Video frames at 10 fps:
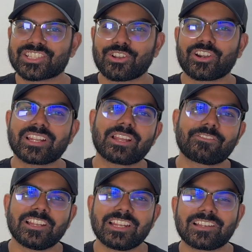not an
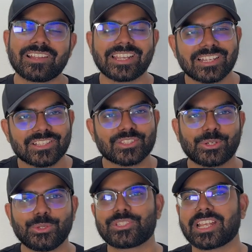affiliate link, so
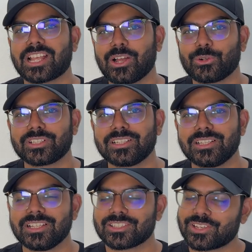do check out.
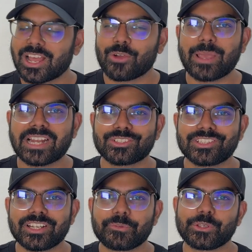So now back to
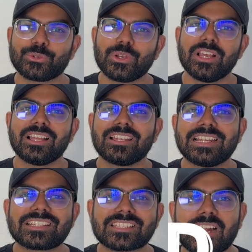the review.
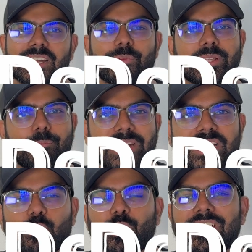Let's start with
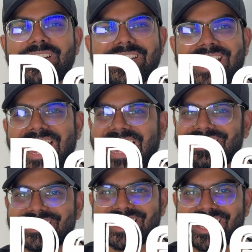build quality and
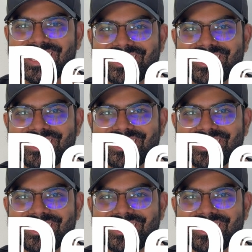design.